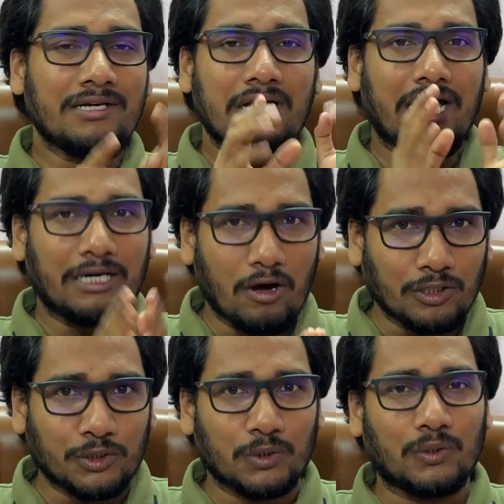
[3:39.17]
and
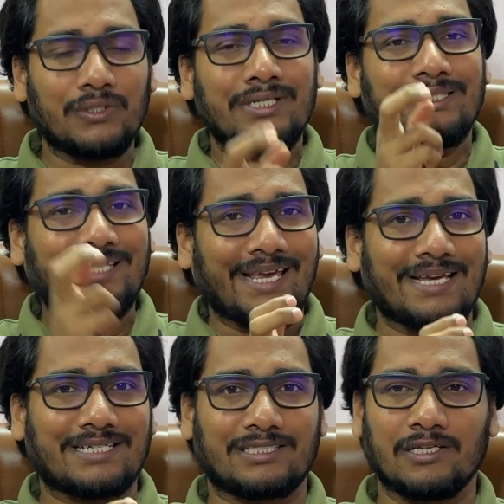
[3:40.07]
also
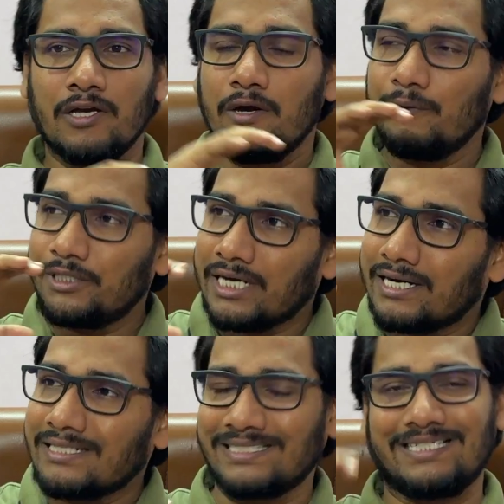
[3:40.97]
things which
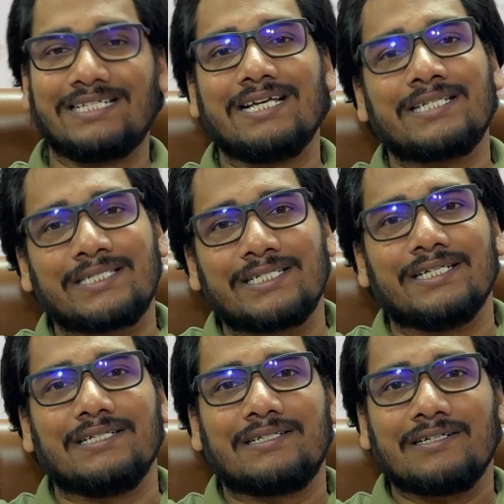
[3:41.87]
are
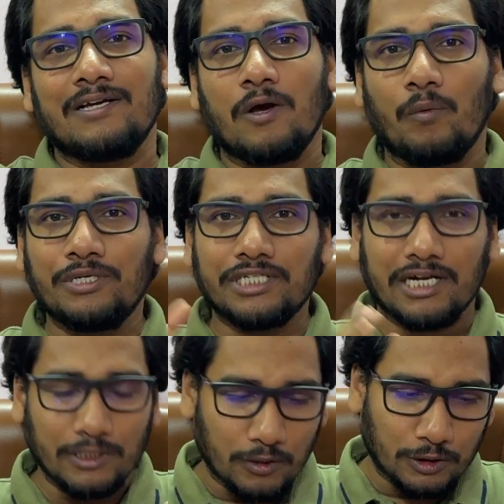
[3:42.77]
suggested, which are
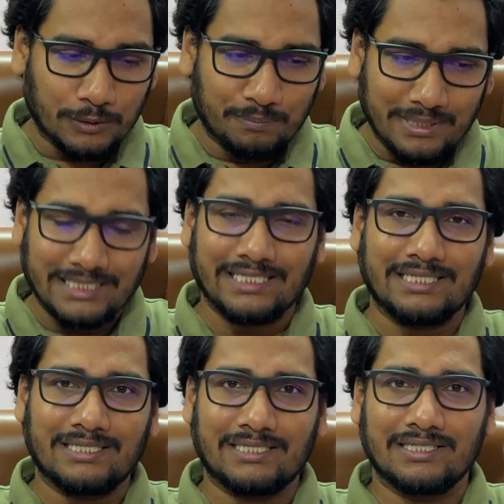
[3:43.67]
not
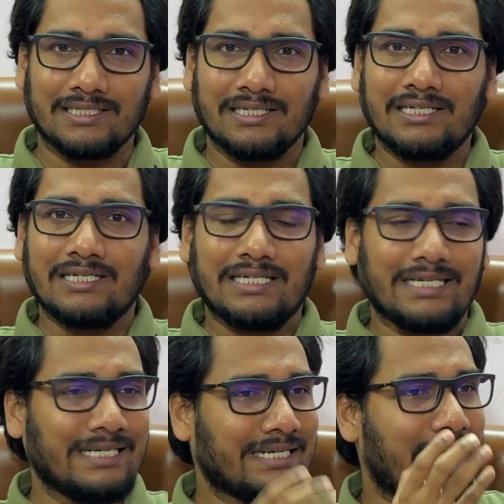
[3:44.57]
present
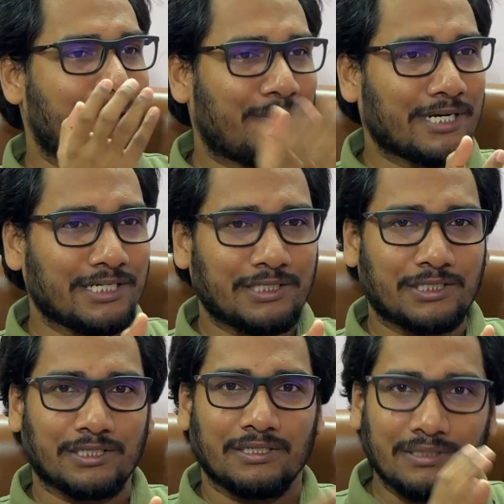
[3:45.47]
in
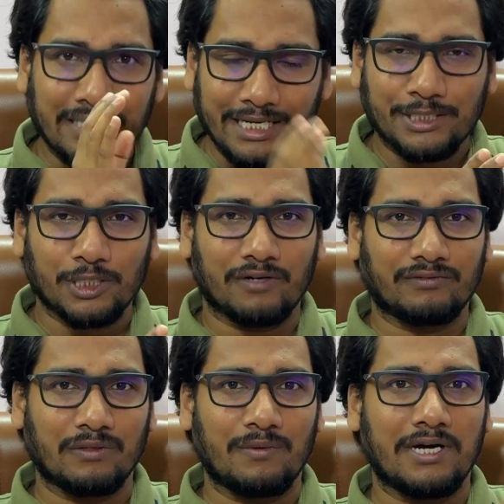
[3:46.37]
apparent nature of
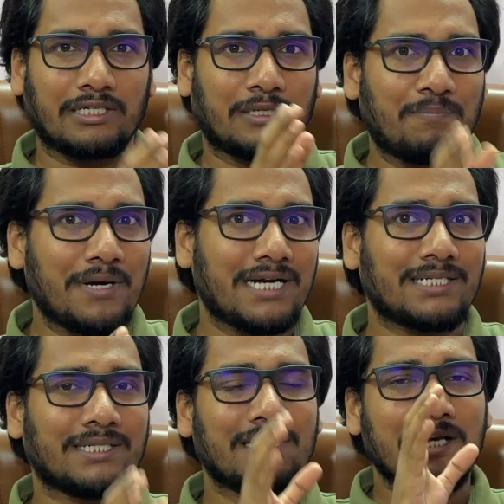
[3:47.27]
the work,
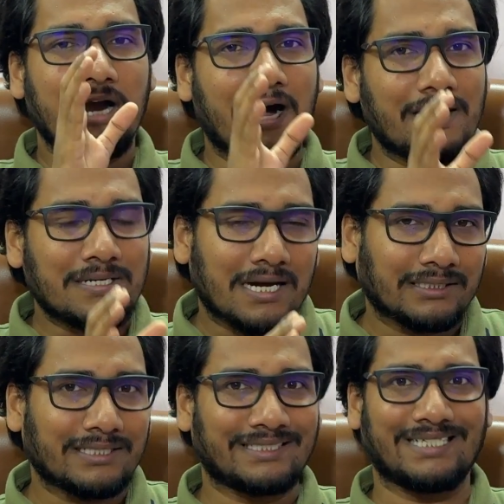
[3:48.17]
but are
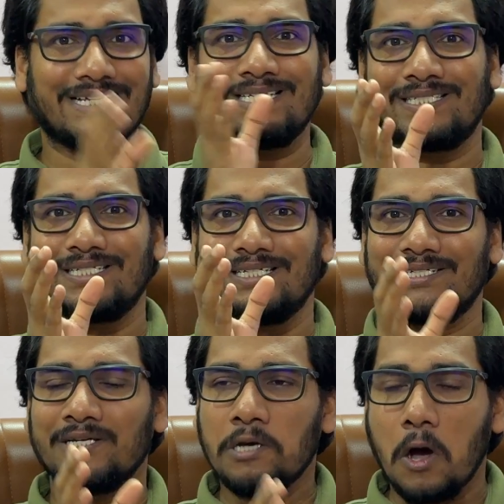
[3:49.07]
rather suggested
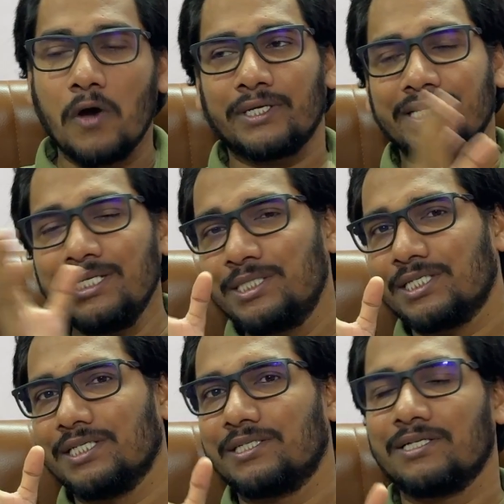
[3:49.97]
or
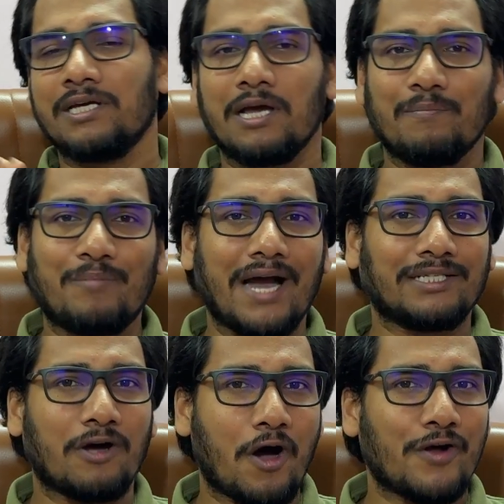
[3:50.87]
hinted by
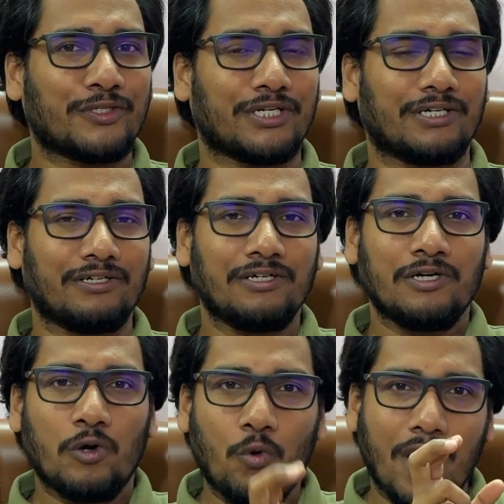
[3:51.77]
the author
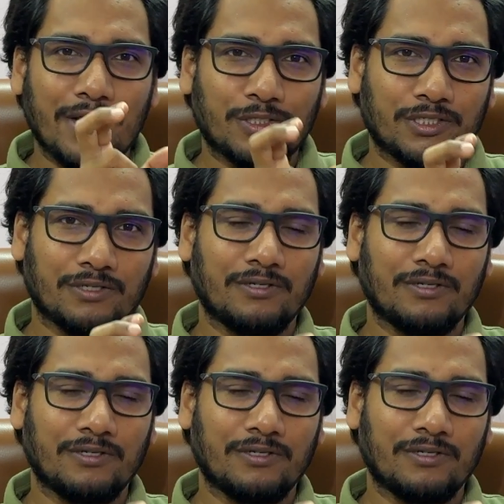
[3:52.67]
who has